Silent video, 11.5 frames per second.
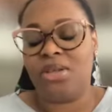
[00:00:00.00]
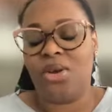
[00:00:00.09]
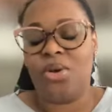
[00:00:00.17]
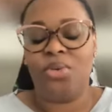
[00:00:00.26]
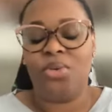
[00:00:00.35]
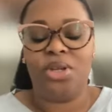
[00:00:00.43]

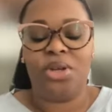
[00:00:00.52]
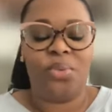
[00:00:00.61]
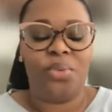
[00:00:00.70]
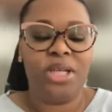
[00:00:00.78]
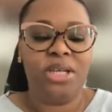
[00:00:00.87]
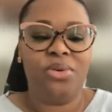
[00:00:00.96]
So you know
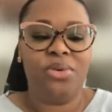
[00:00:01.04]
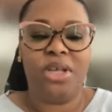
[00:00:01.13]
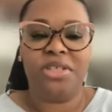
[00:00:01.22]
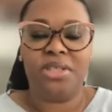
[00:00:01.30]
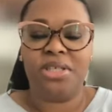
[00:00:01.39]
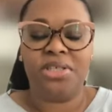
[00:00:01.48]
we didn't necessarily
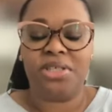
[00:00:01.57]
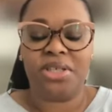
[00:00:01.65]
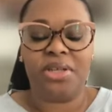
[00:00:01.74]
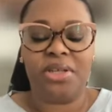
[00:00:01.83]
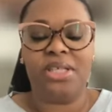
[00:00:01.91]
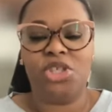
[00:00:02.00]

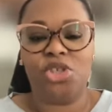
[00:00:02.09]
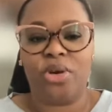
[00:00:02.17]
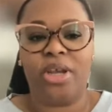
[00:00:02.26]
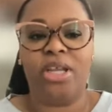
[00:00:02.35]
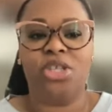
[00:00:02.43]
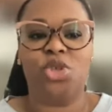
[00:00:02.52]
necessarily
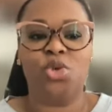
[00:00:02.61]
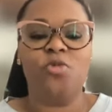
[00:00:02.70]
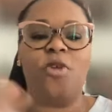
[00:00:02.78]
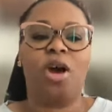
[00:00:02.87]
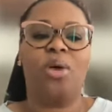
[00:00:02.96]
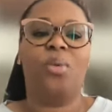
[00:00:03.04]
strayed too
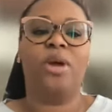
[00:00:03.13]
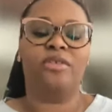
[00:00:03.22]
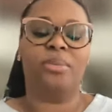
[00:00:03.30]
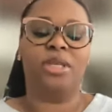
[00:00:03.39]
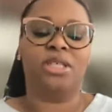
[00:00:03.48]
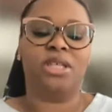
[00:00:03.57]
far away
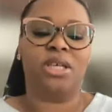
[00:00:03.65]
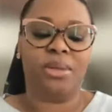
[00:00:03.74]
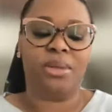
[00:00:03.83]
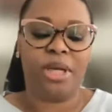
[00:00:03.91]
from each other,